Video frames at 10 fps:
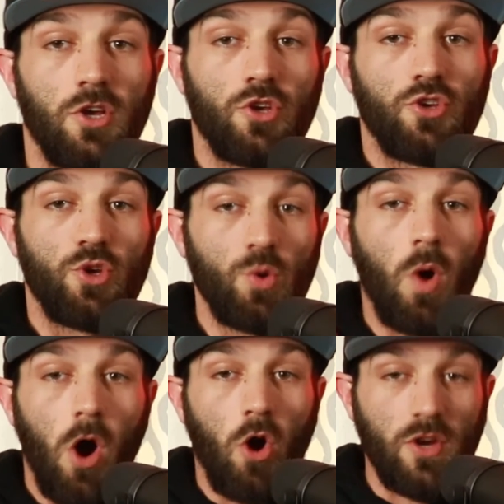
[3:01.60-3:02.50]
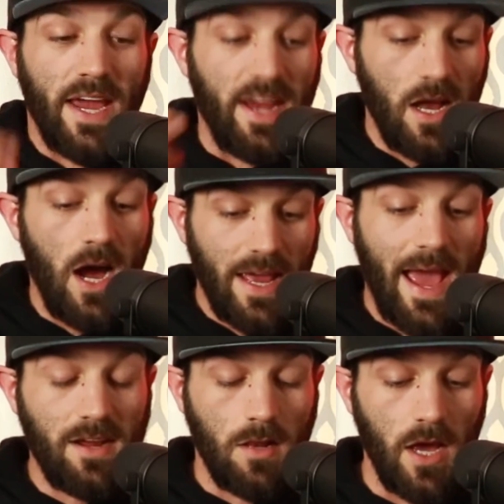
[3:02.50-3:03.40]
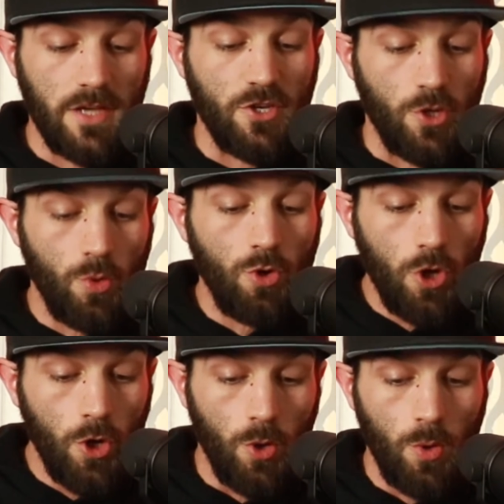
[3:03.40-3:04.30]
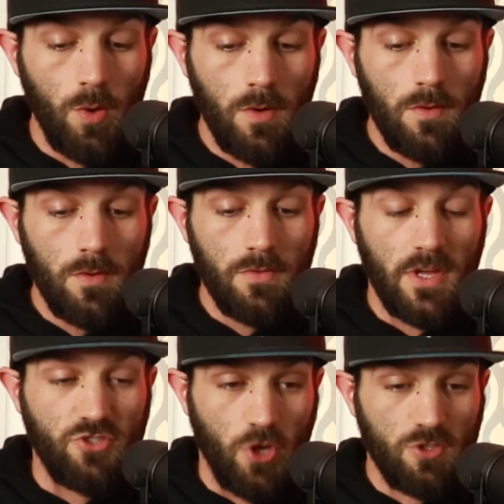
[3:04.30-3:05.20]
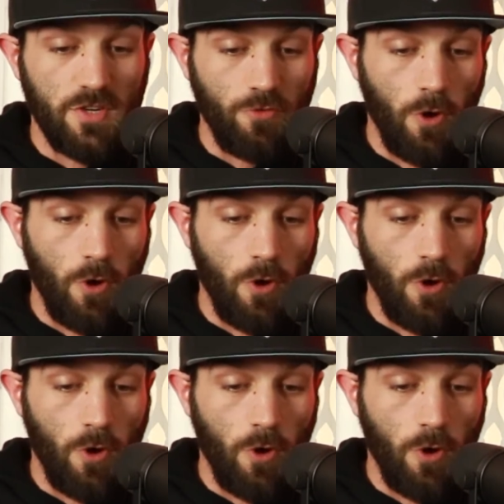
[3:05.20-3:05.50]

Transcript: You all cannot act like you knew that Joseph